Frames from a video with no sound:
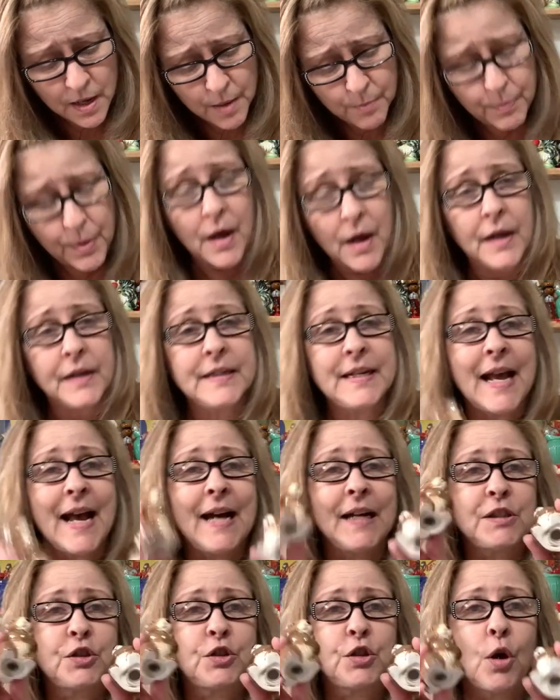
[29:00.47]
But
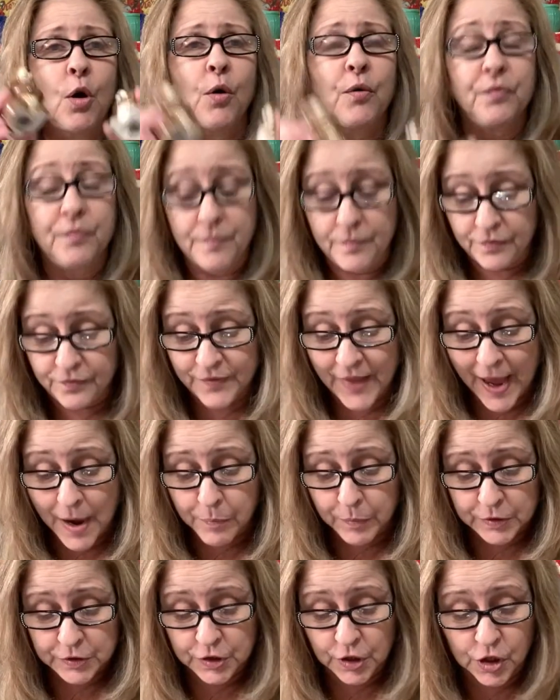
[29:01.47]
yeah, so that
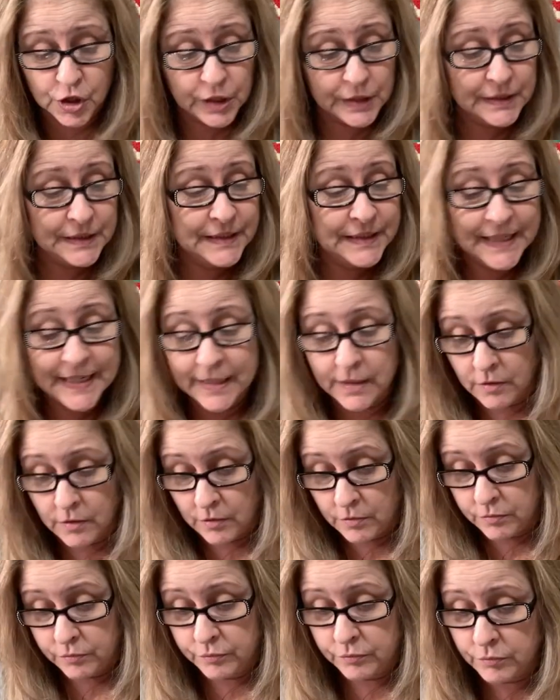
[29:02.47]
was a good
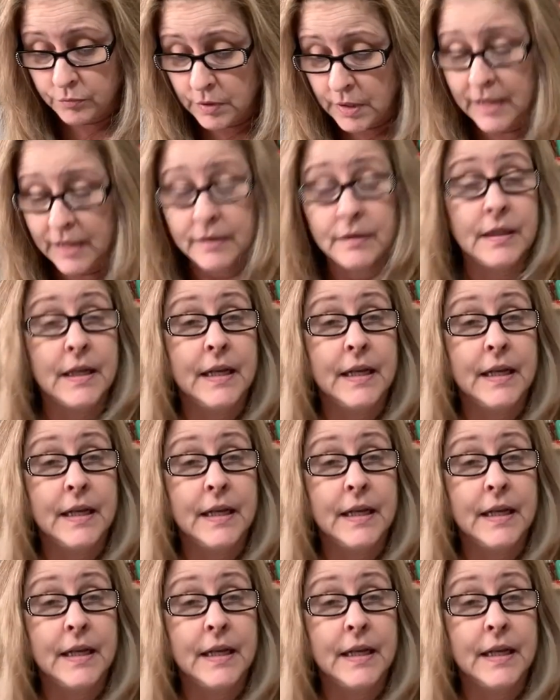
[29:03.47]
deal in,